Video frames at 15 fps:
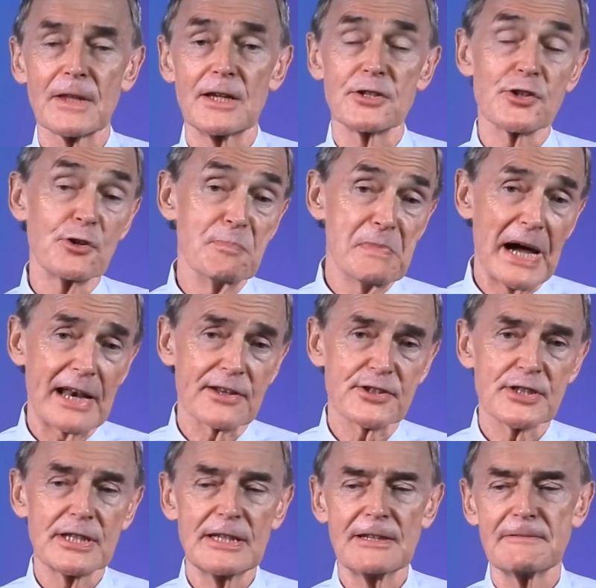His
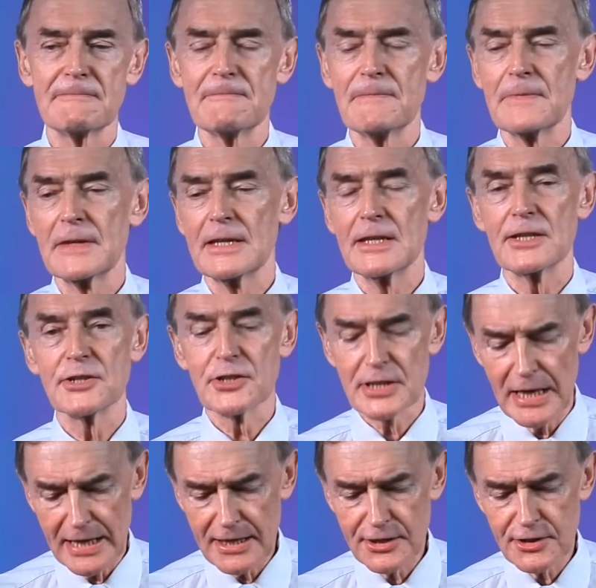humanity, his
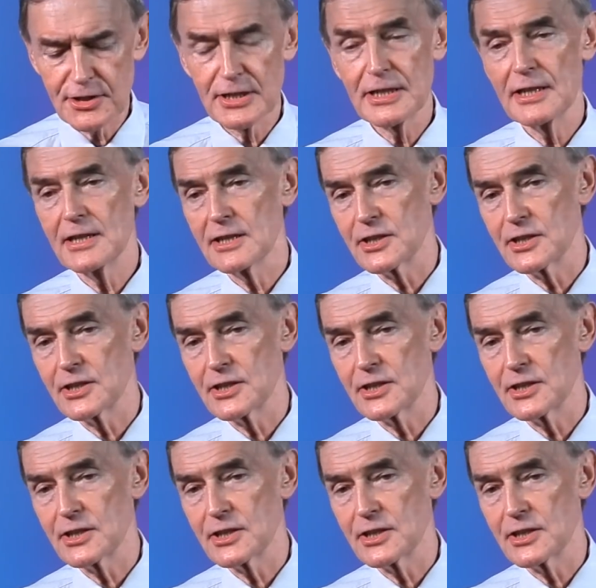deity,